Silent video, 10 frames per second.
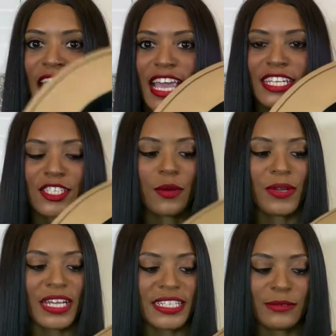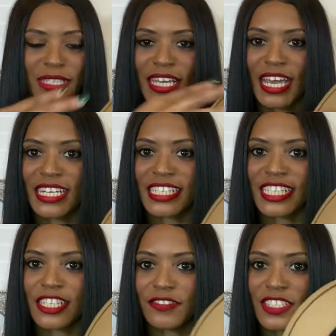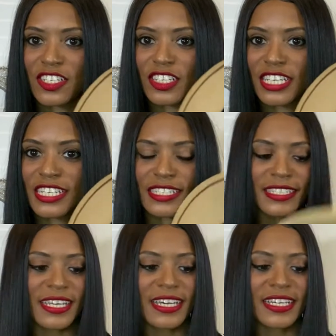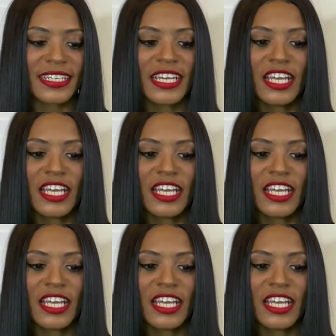And so what I did was I kind of stuffed it on the inside